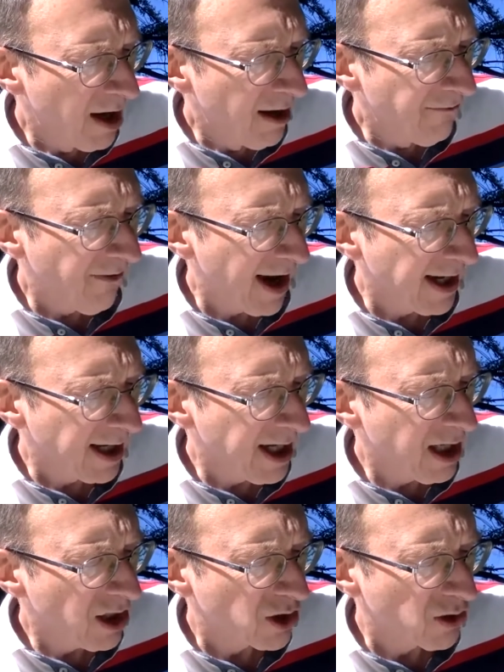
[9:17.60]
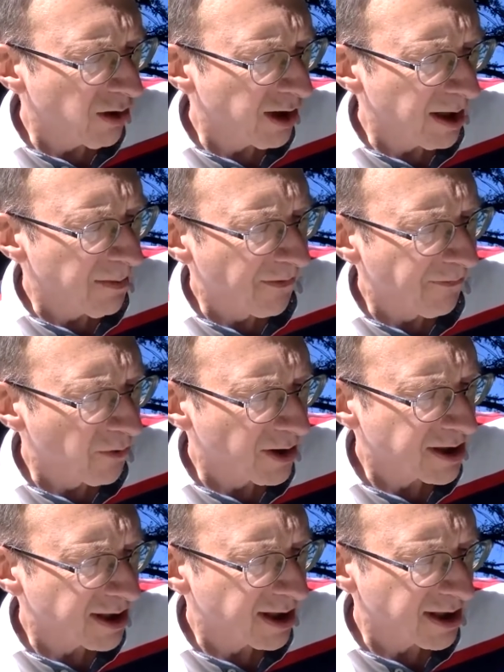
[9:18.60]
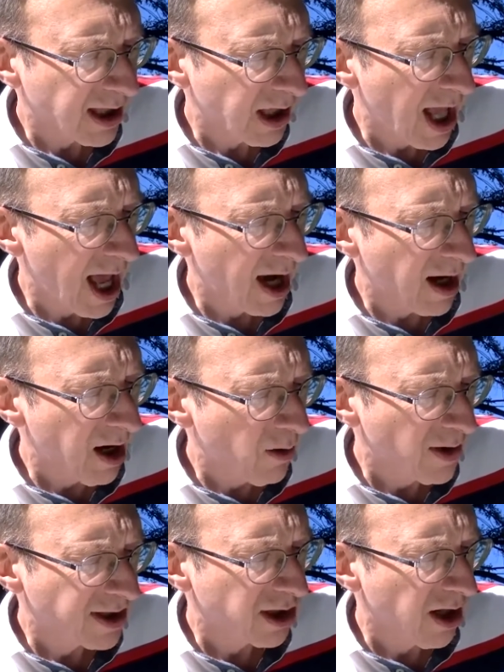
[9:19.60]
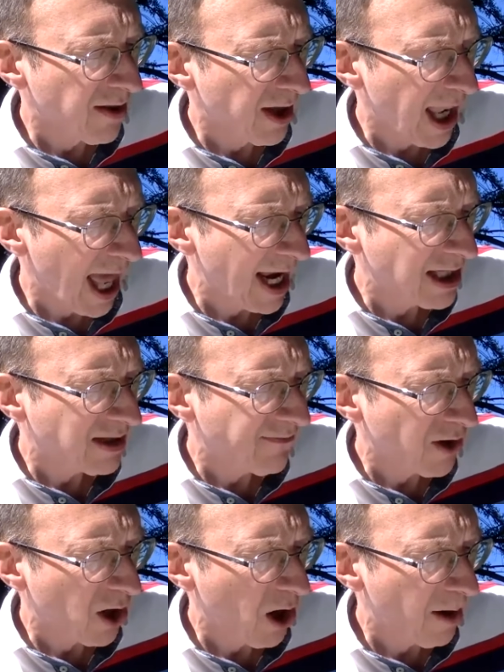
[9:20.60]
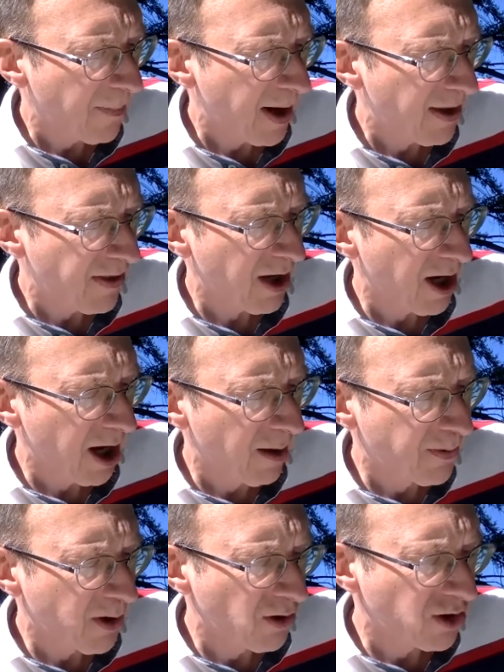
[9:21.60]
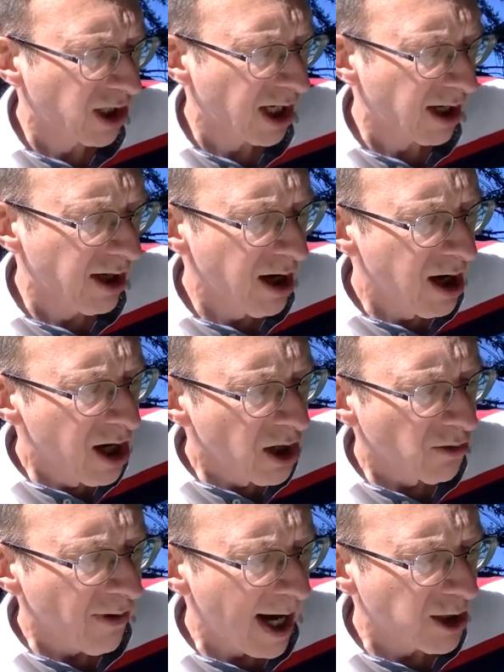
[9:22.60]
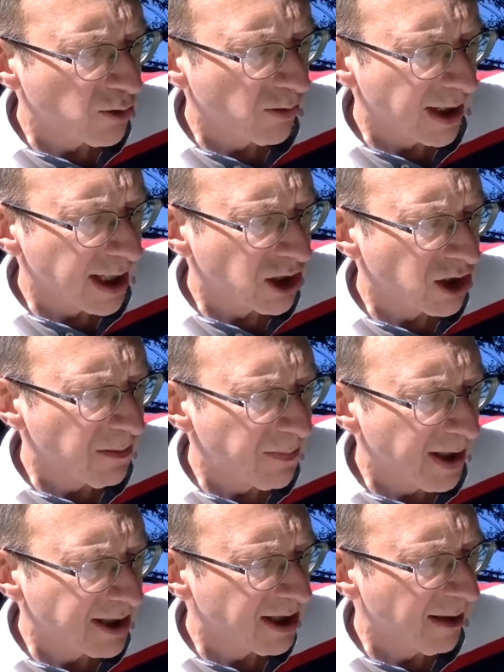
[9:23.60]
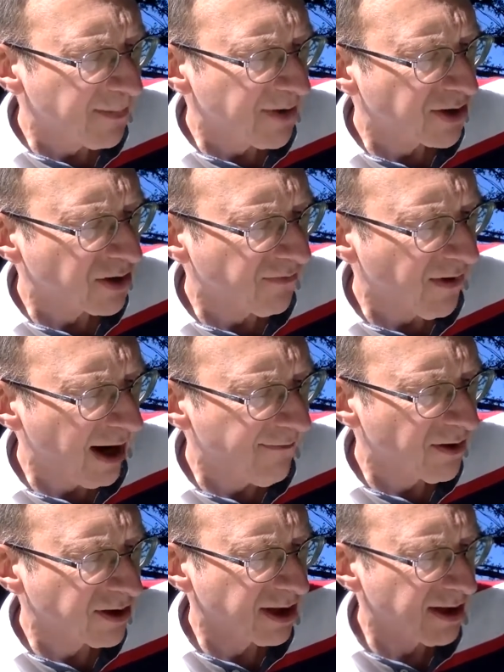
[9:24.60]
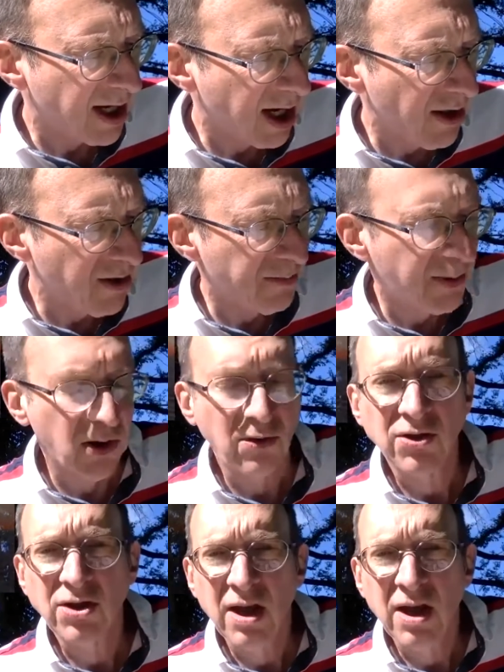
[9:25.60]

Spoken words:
Finally, shortly before 6 o'clock, we saw the lights of the Carpathia approaching. Gradually, she picked up the survivors in the other boats,